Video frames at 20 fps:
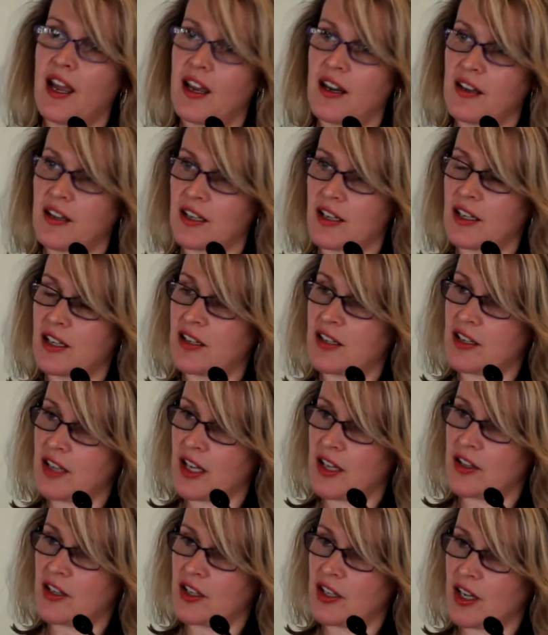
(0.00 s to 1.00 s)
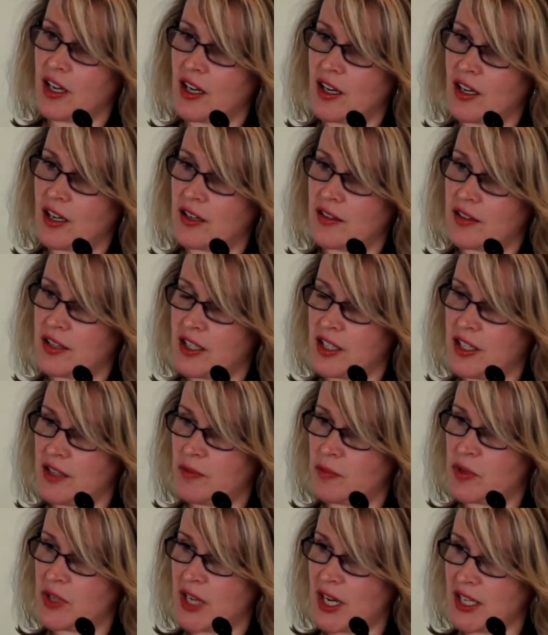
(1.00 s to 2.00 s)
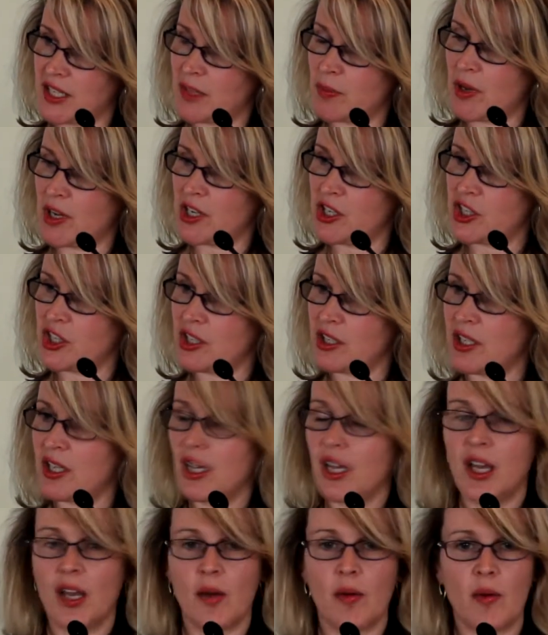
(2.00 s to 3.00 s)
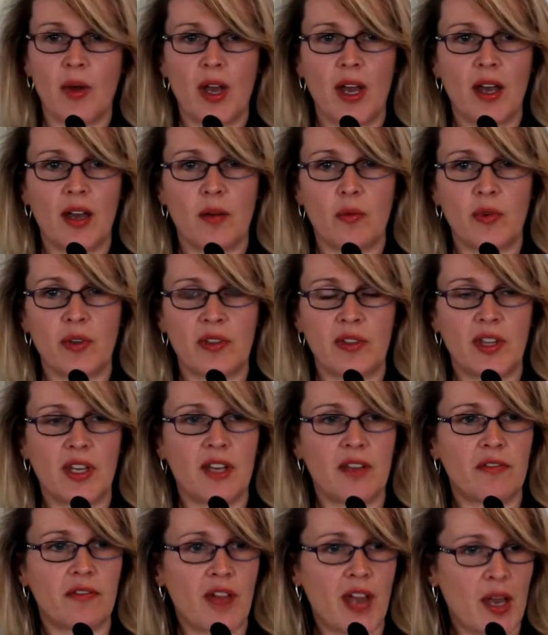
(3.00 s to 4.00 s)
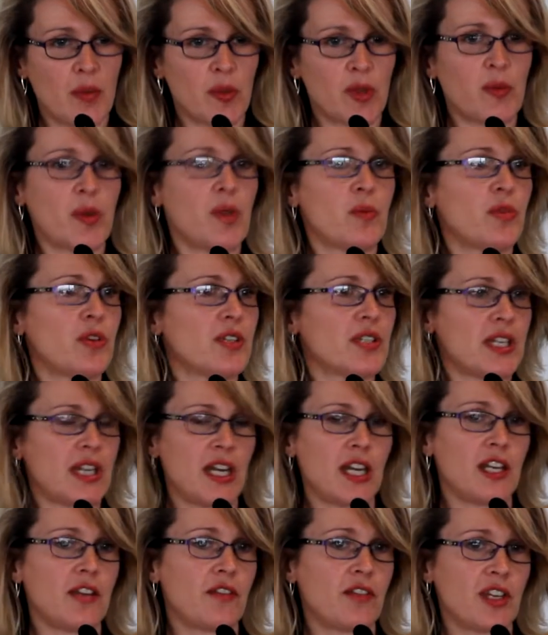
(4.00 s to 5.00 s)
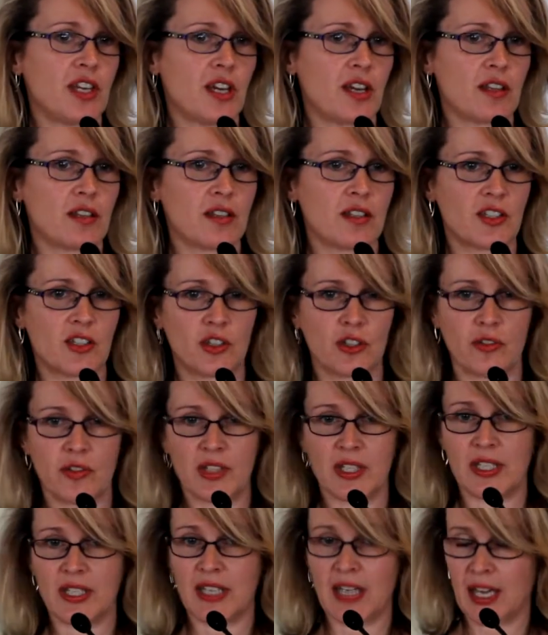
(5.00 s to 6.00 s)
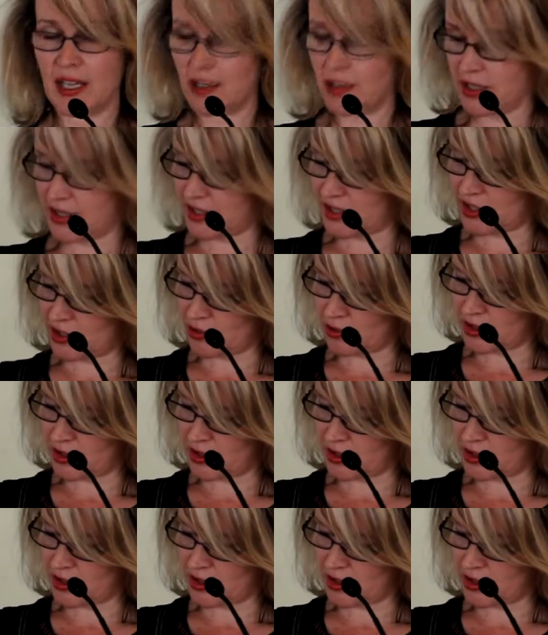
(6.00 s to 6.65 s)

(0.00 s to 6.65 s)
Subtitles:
and the case manager with their family members and any of the other services and allies that